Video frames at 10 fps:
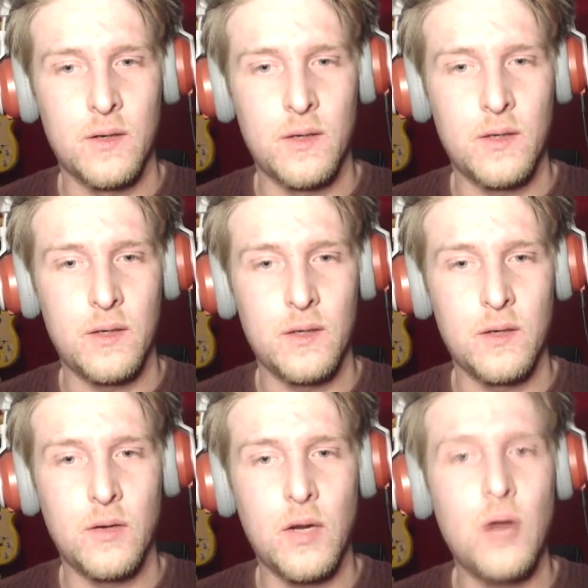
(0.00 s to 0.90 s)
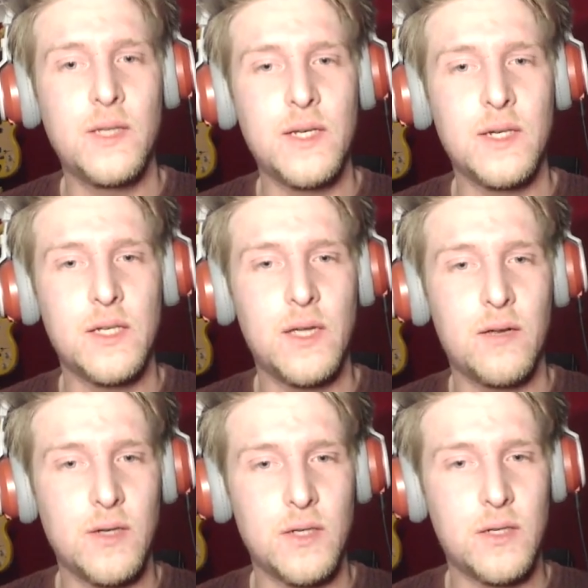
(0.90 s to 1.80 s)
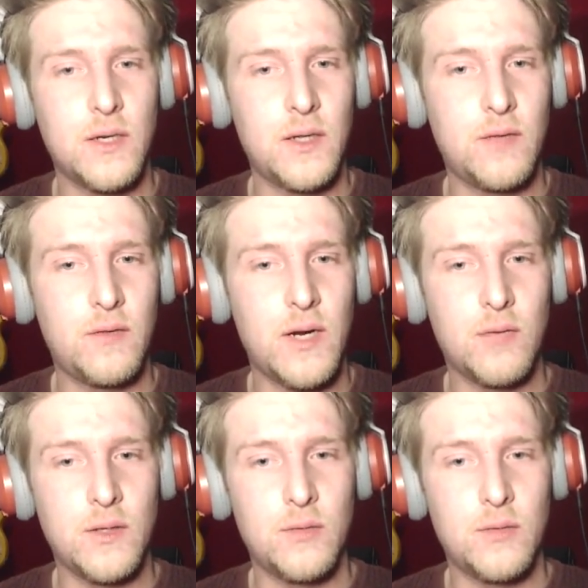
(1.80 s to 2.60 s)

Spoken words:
We didn't actually get round to turning the radio on,